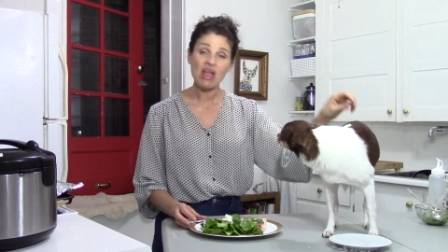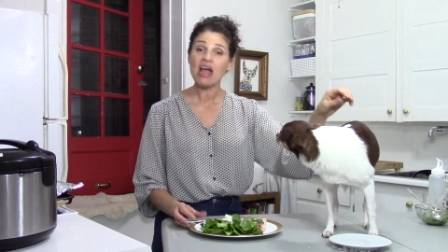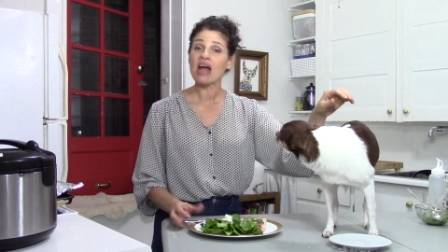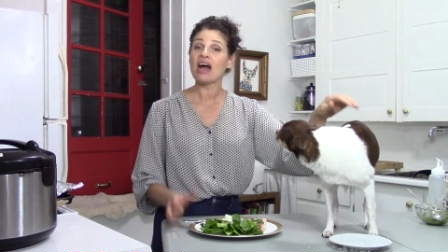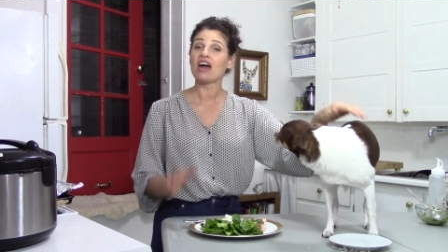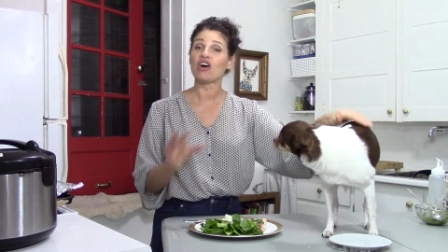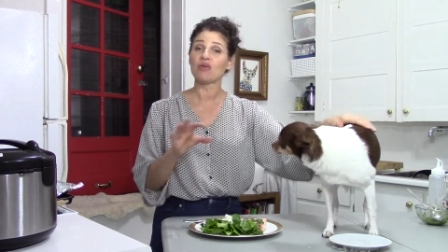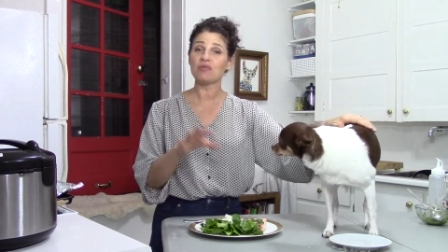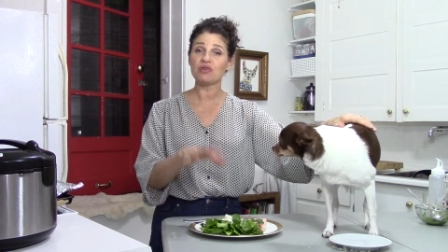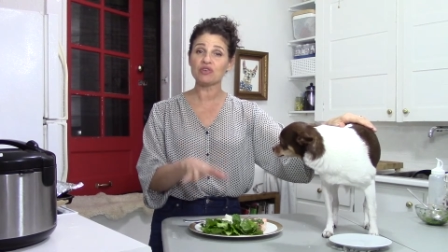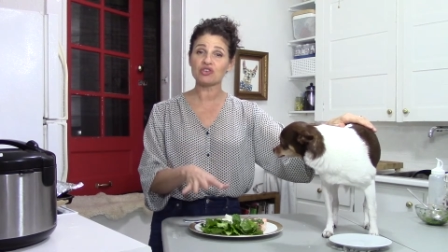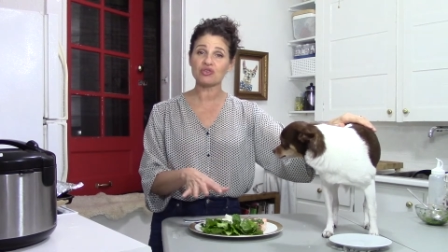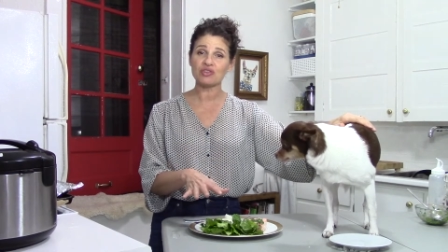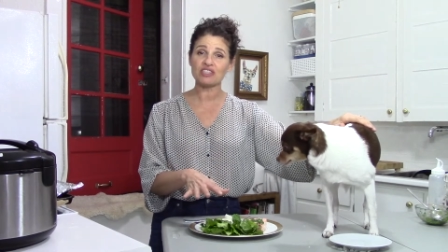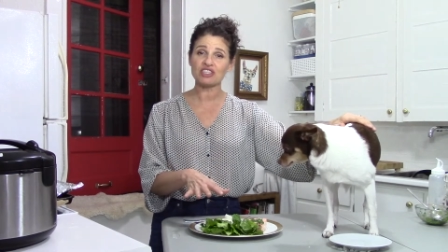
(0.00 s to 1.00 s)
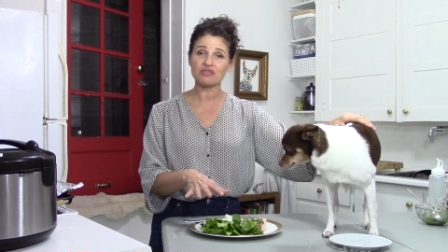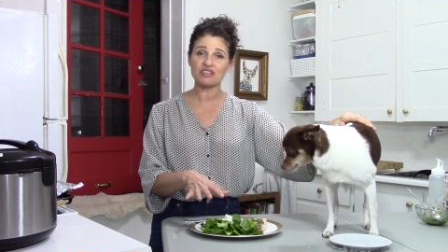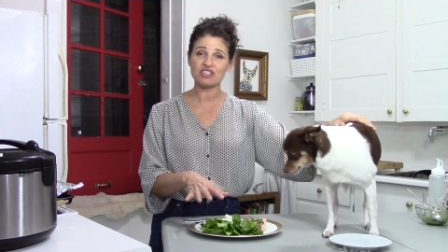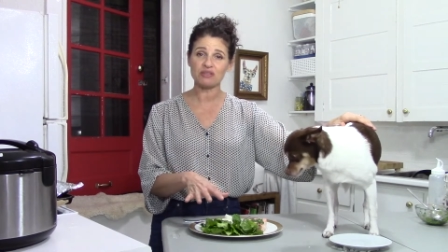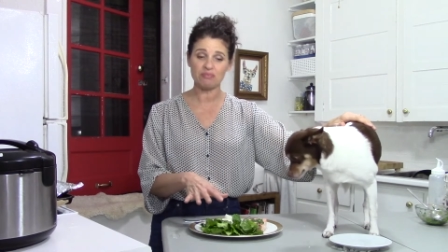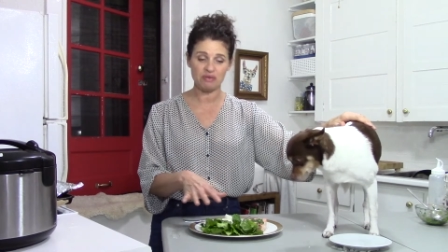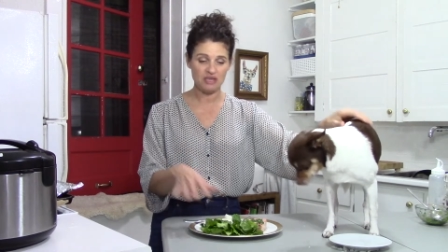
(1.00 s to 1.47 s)
I hope you enjoyed this
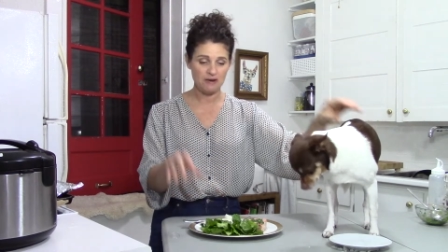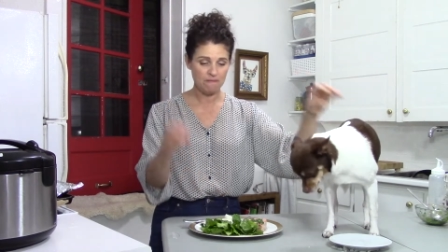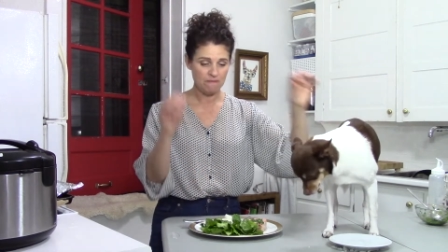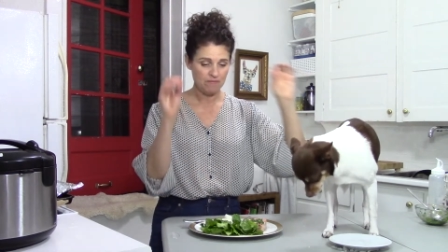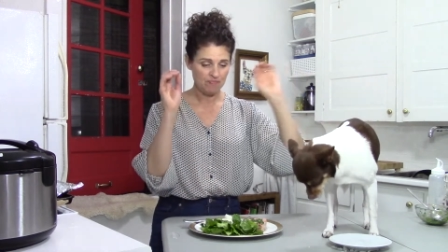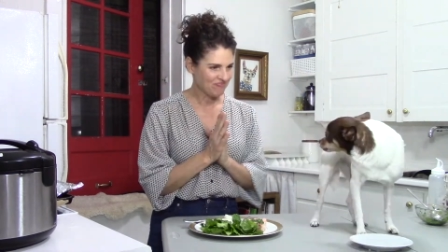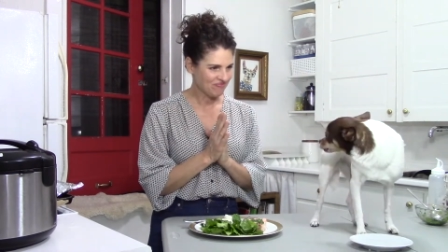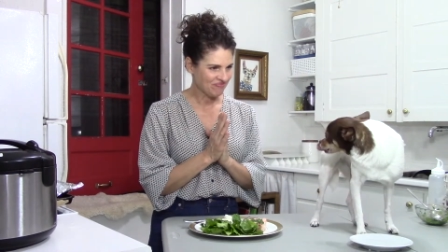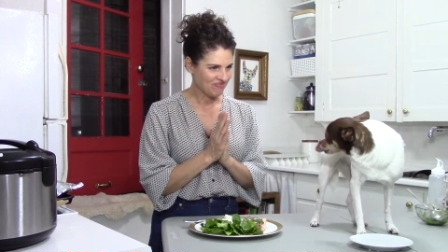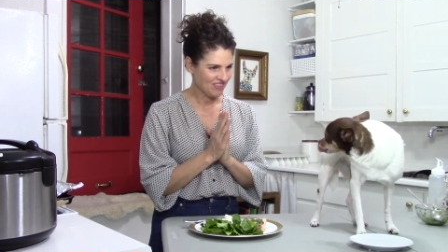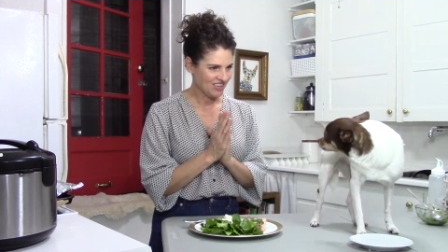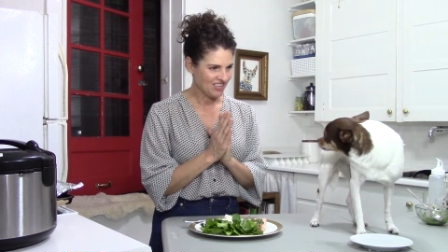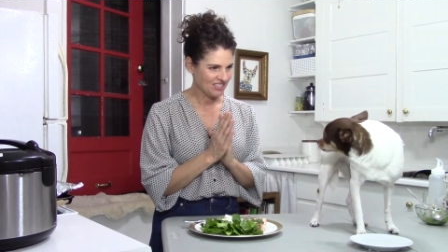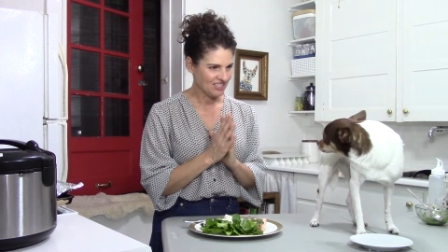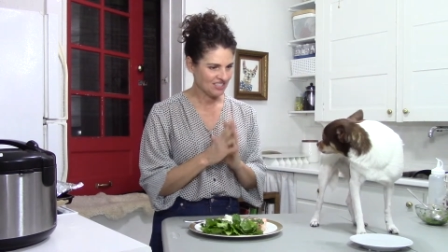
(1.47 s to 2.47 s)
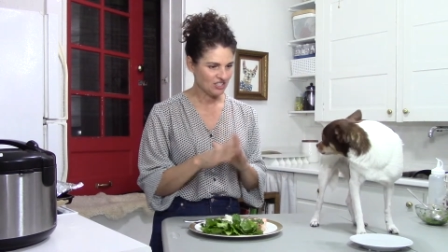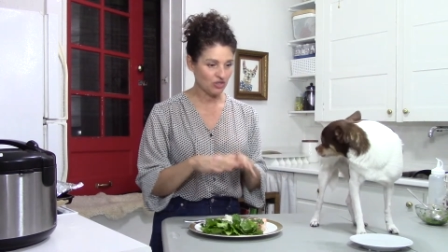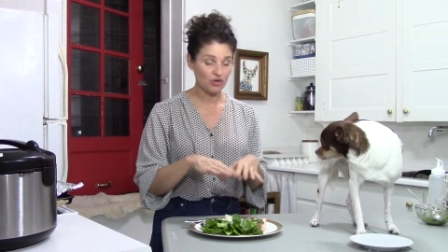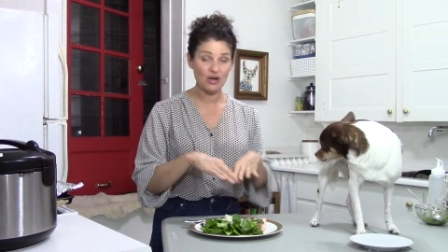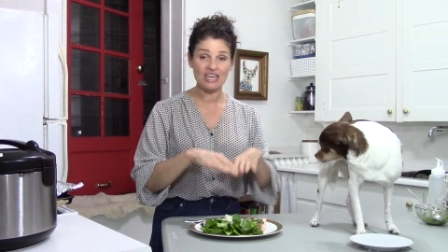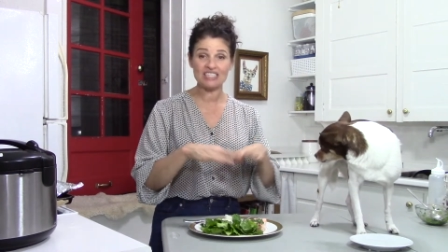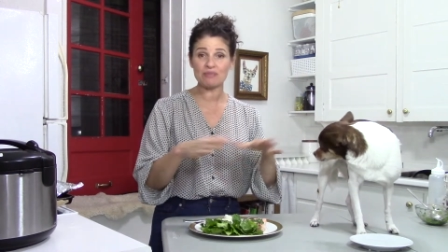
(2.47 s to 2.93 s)
recipe.
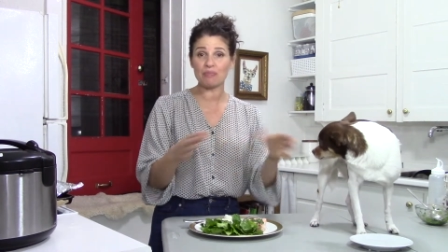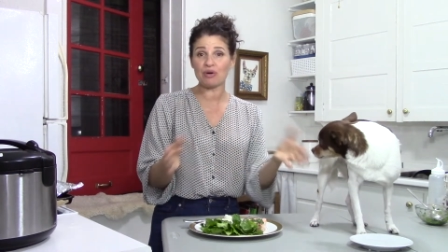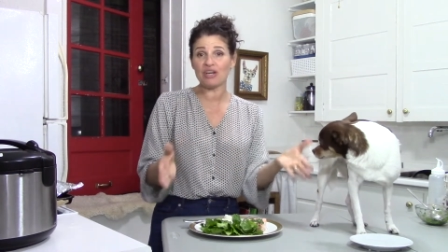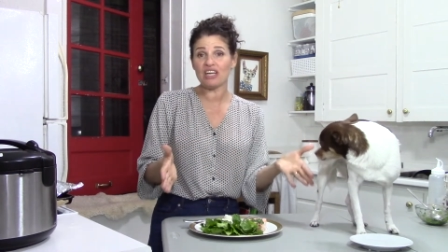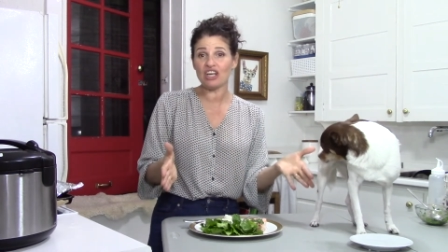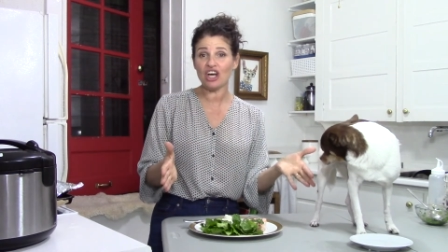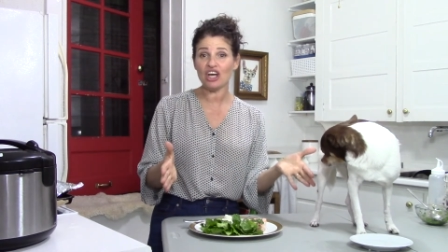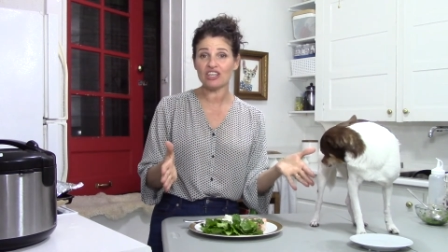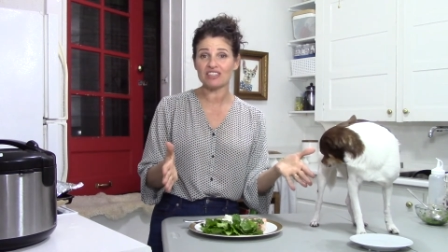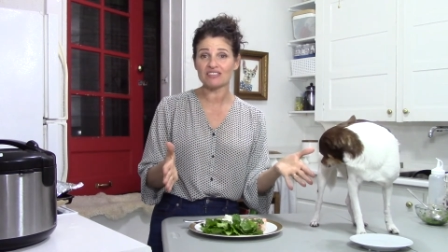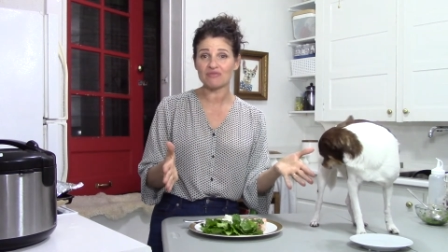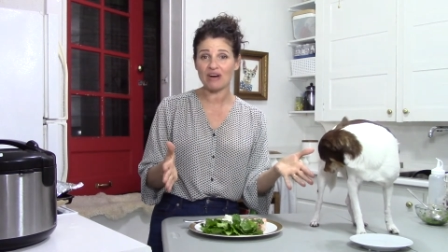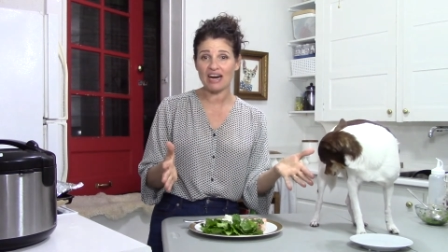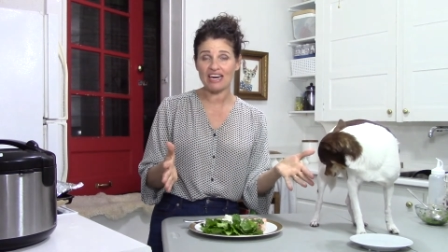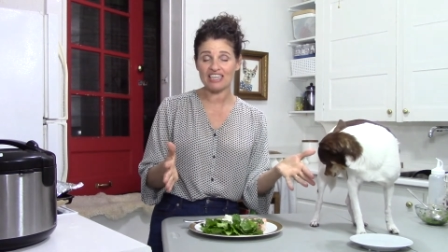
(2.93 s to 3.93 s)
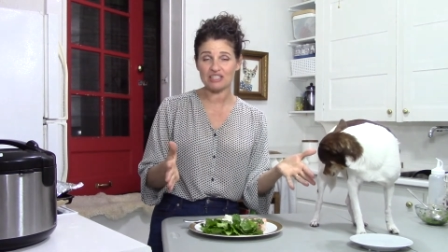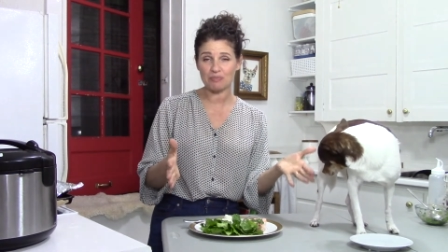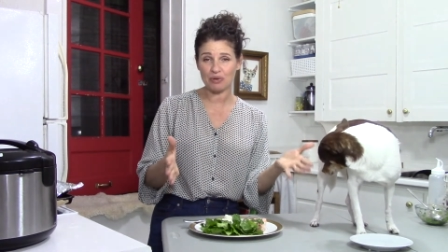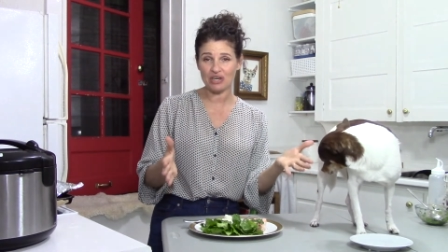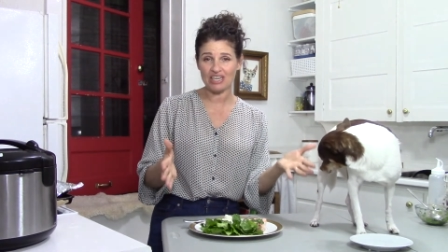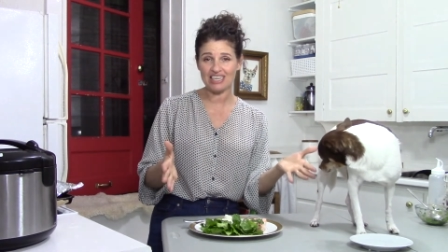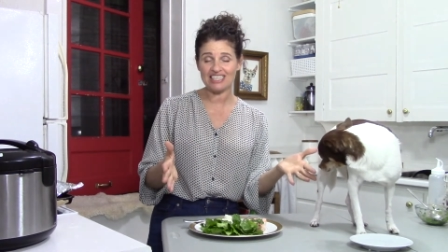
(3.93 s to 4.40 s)
So it's pretty good, right? It's
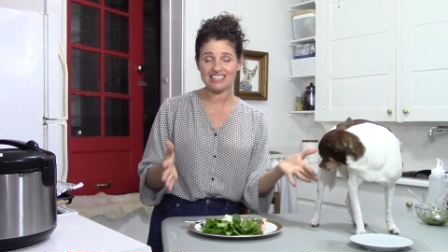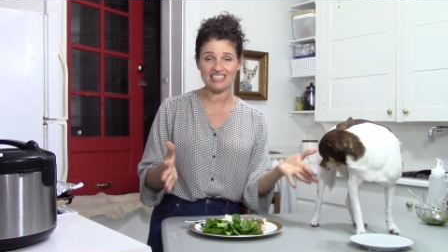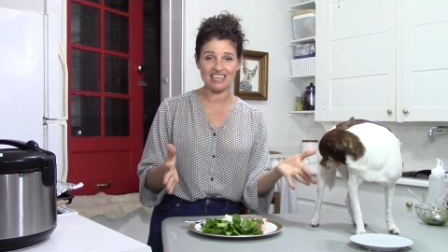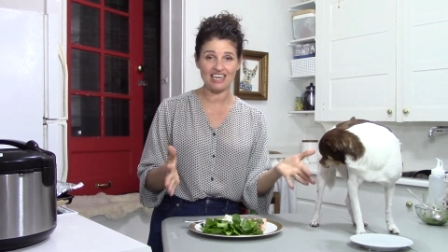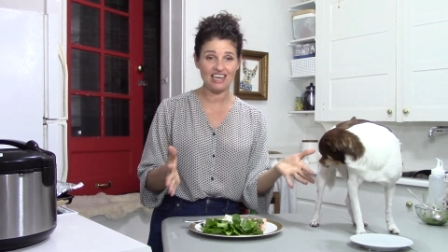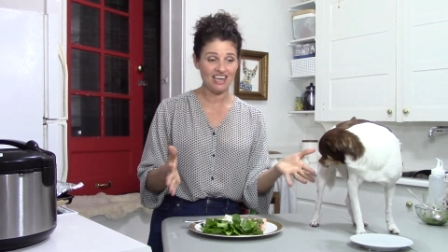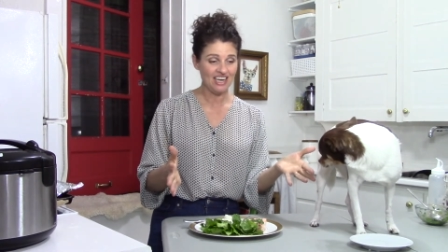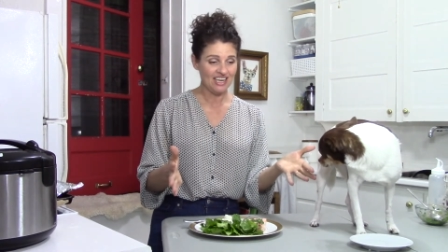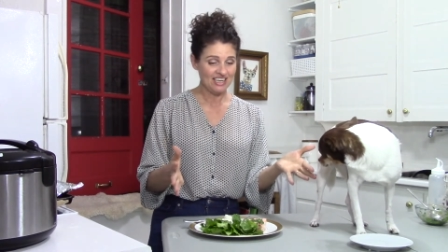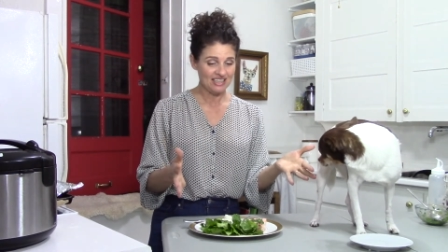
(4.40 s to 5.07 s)
pretty easy.